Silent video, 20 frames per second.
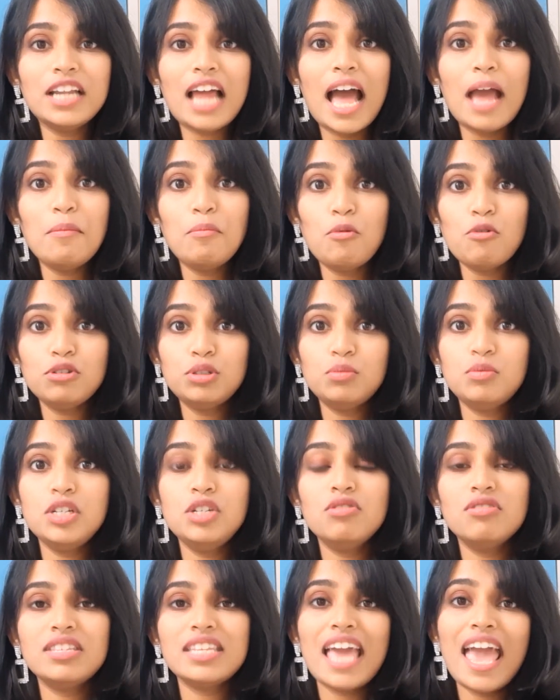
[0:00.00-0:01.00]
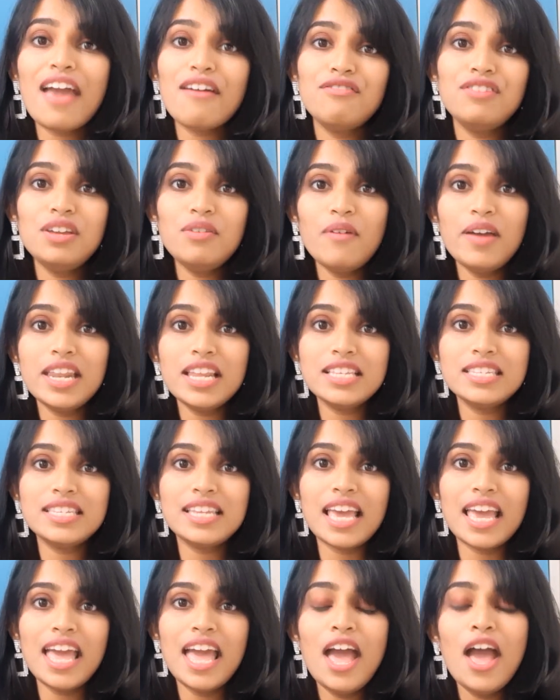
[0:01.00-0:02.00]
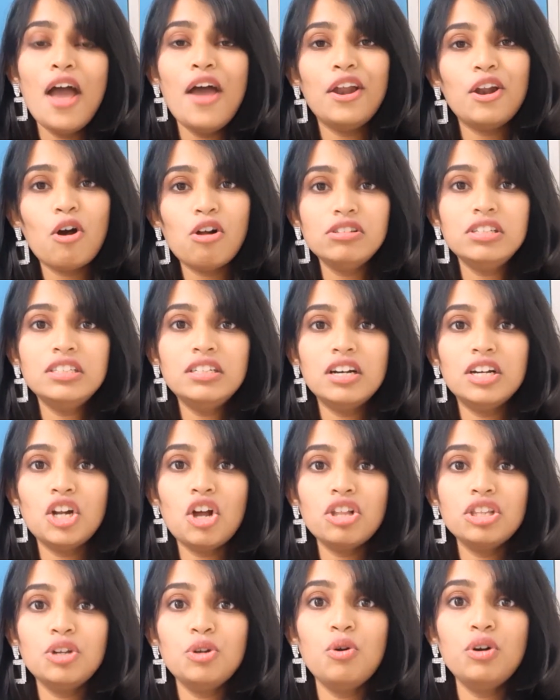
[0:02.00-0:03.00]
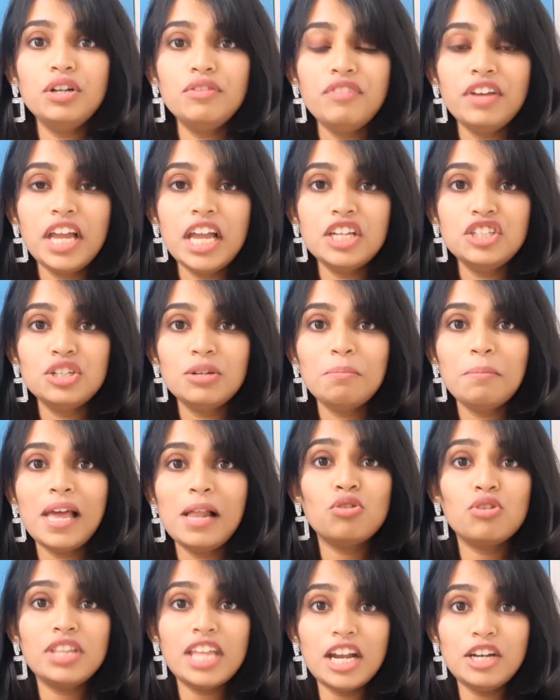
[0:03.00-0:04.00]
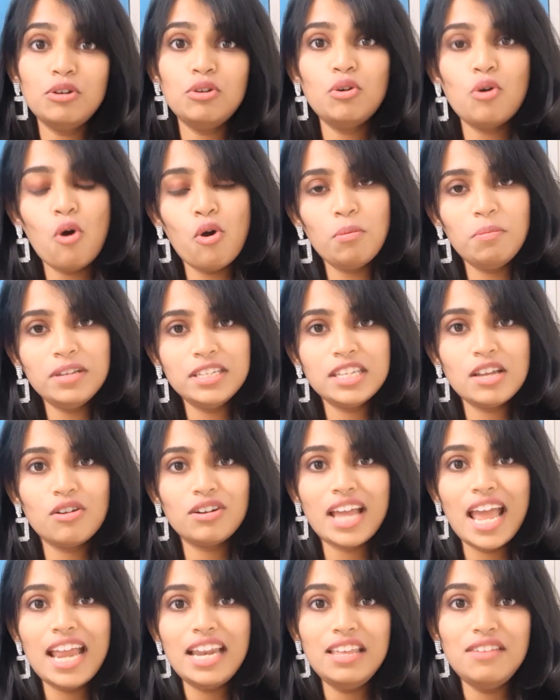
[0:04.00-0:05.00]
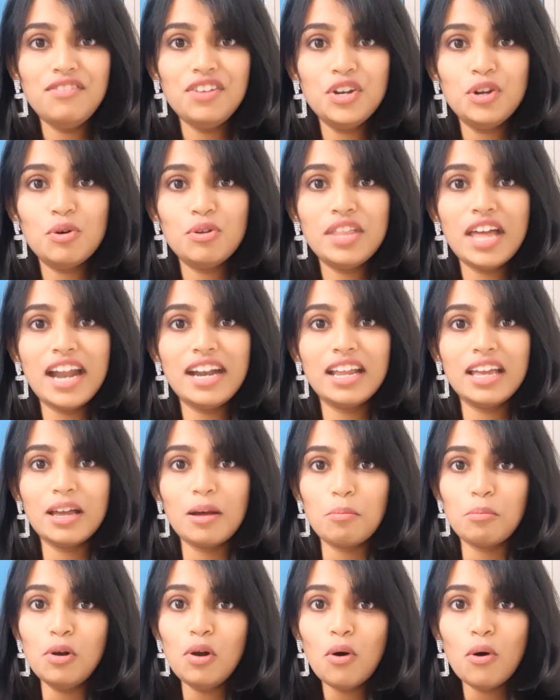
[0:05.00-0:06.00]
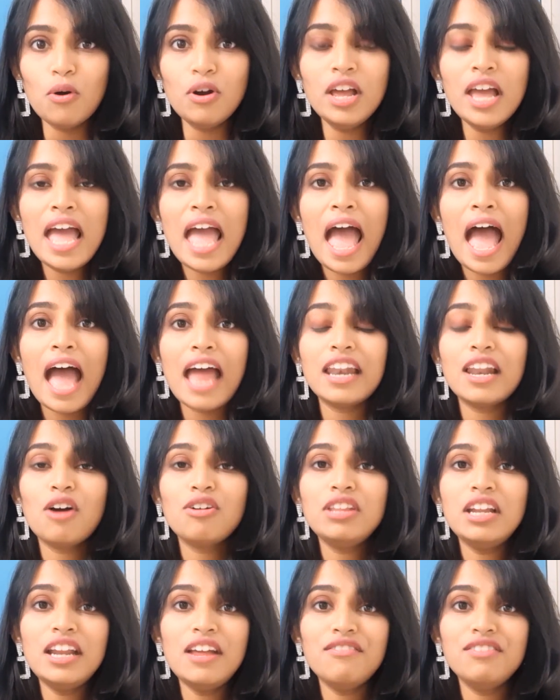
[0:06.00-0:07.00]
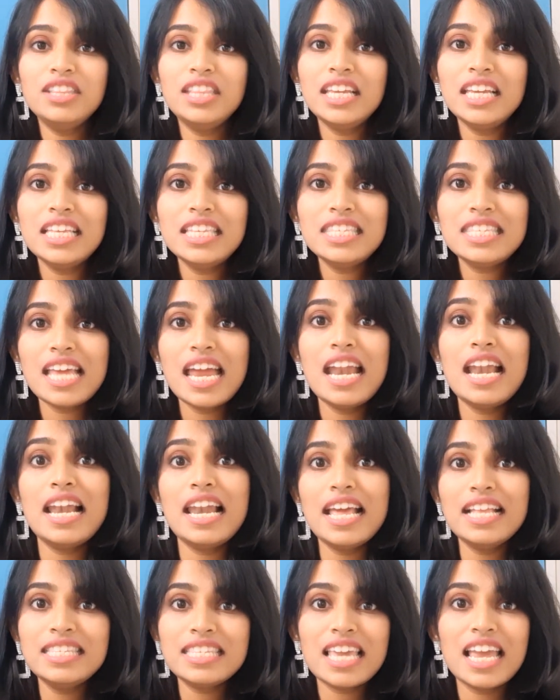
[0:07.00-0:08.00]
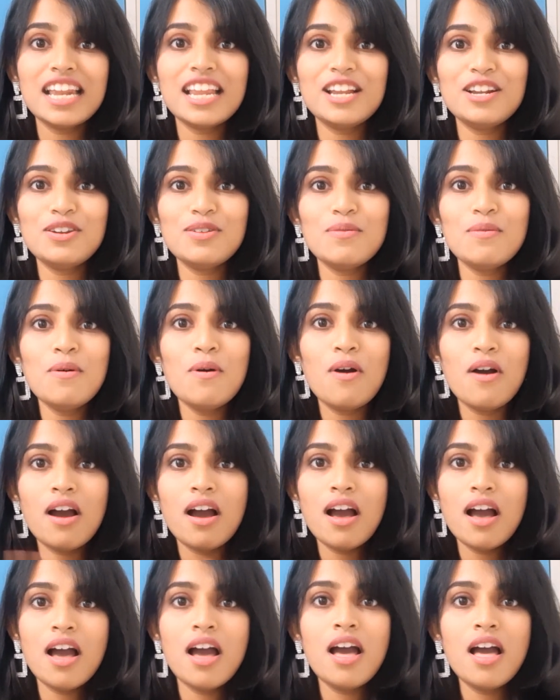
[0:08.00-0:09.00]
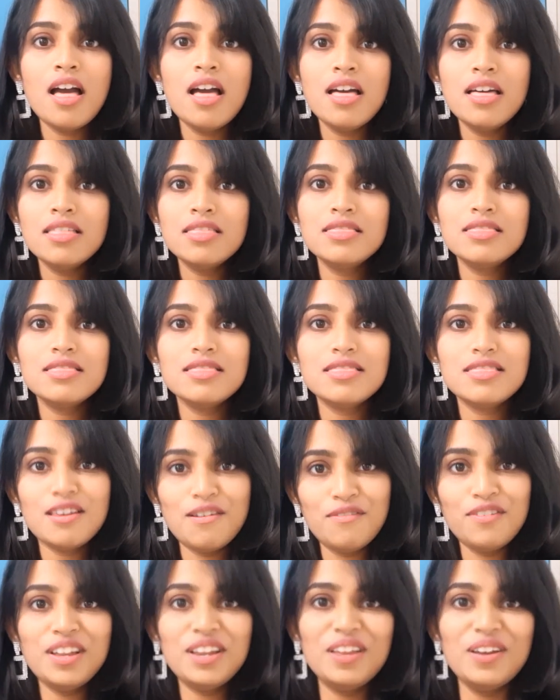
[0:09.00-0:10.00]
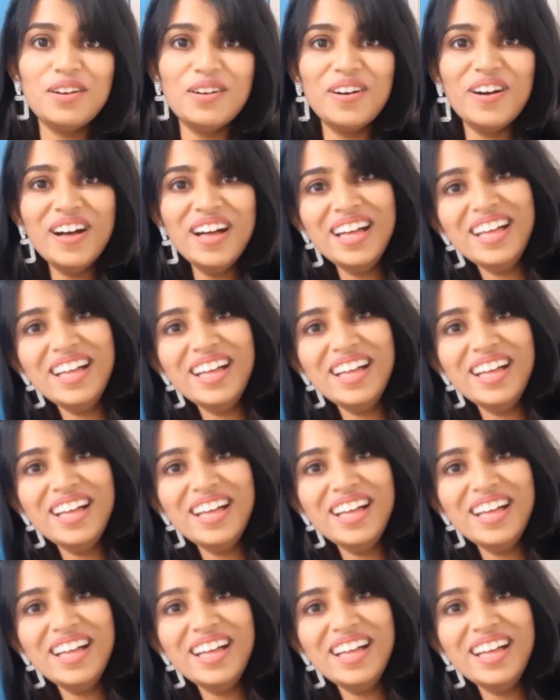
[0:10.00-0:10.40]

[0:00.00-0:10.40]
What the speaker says: I post videos every Wednesday, and also turn on the notification bell so that you don't miss out any video that I upload. And now that everything is said, let's get into the video.